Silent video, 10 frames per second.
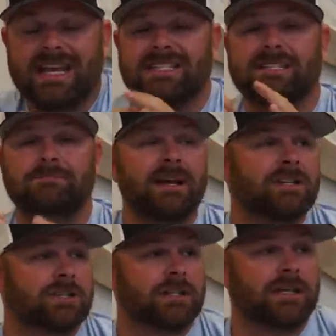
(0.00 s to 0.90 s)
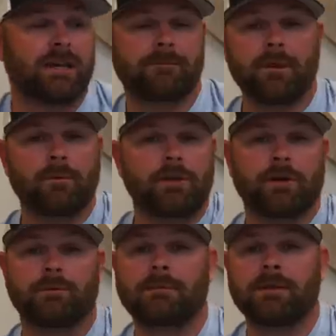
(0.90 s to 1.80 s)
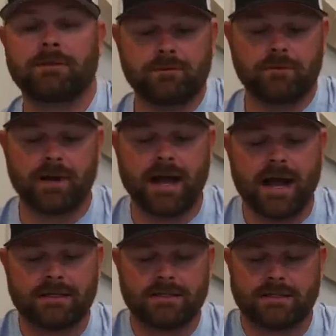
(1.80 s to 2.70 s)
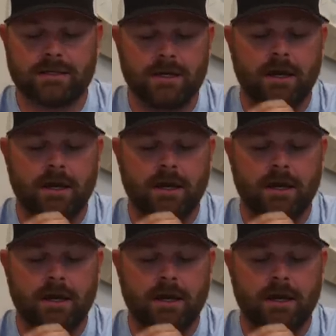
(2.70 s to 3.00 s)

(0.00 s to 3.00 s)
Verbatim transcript: especially when you're ripping through grass,